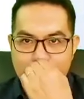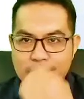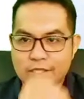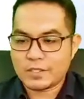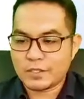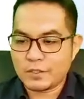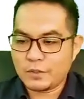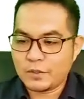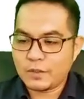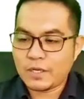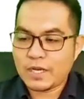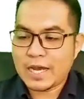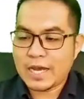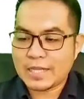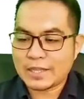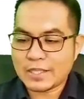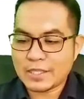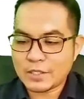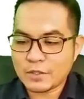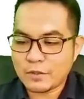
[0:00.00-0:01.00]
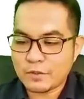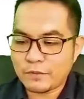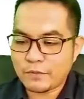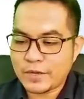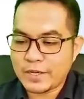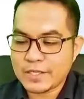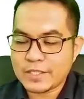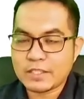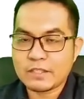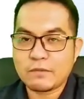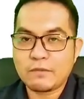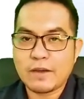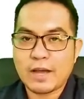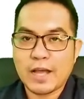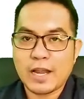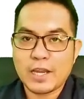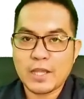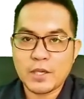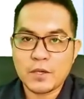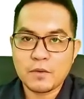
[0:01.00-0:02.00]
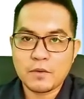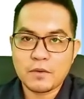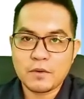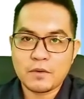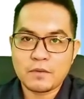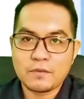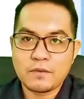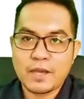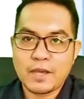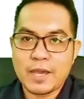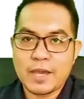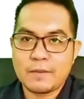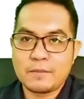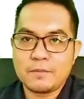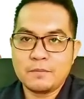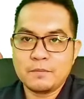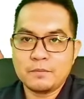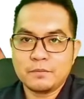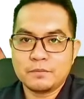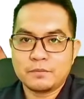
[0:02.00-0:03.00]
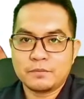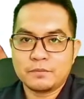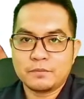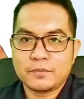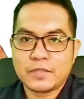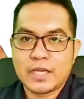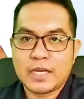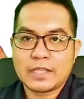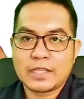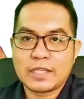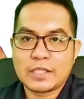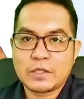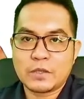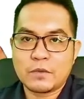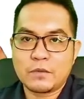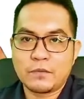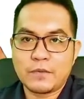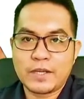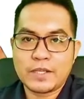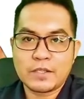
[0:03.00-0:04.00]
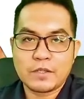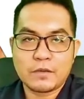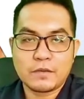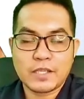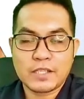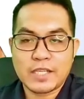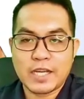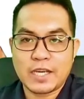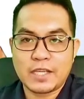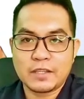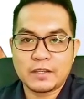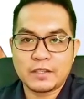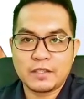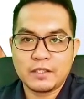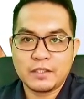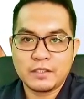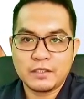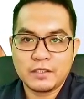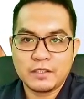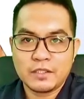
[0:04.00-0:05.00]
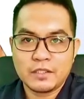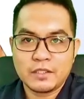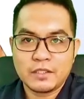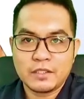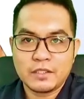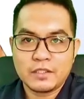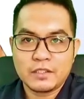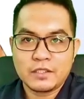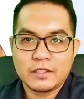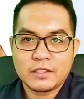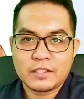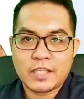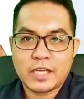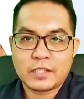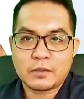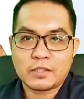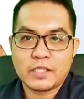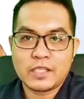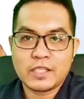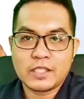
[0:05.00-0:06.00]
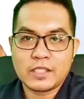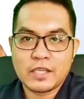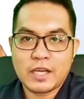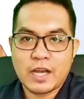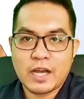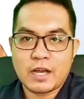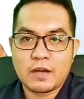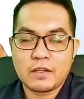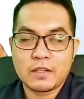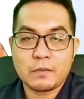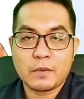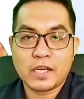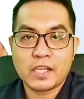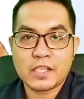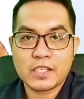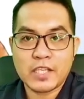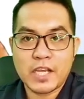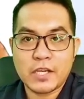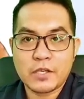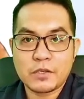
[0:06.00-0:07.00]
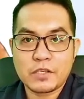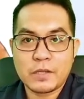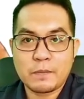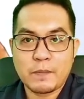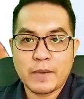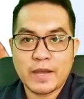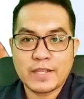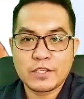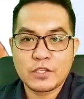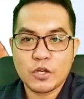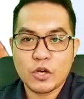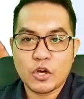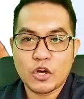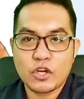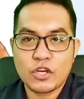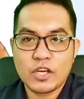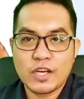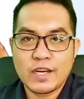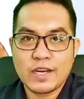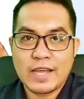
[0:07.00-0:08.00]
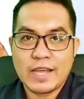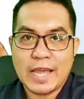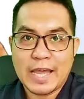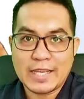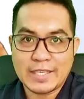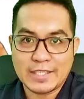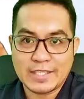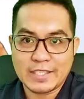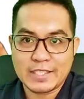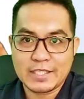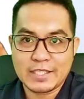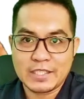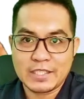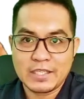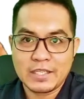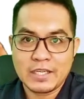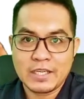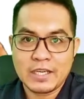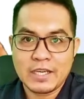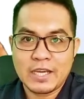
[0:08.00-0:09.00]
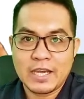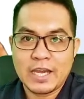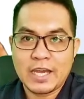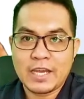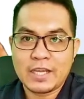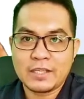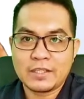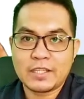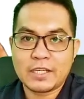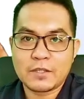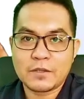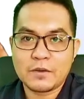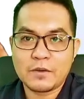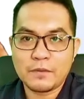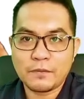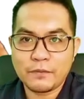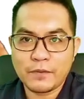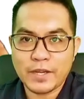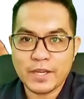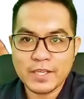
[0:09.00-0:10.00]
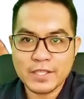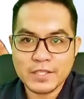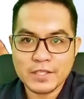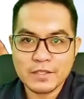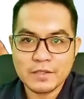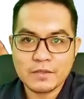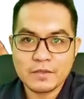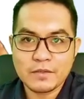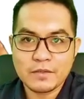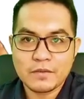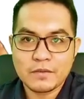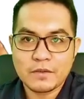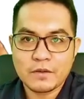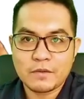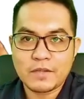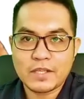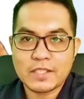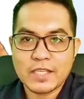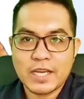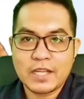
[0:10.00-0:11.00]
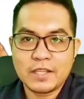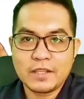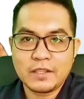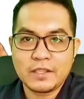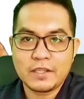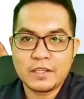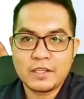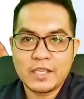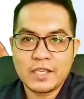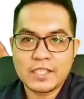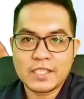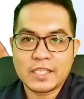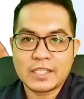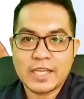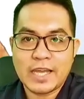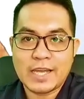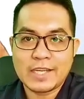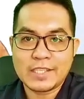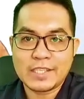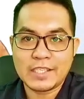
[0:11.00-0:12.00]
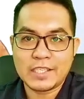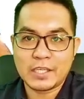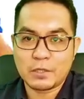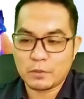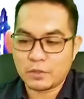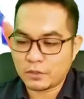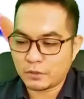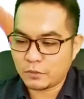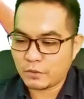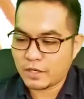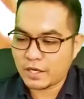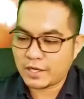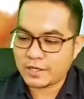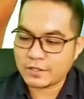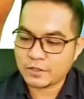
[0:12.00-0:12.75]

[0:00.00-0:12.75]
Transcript: So at the surface, the value of M at the surface of the cylinder, take to this, the magnetization depends on S. And the surface of the cylinder is at S is equal to R.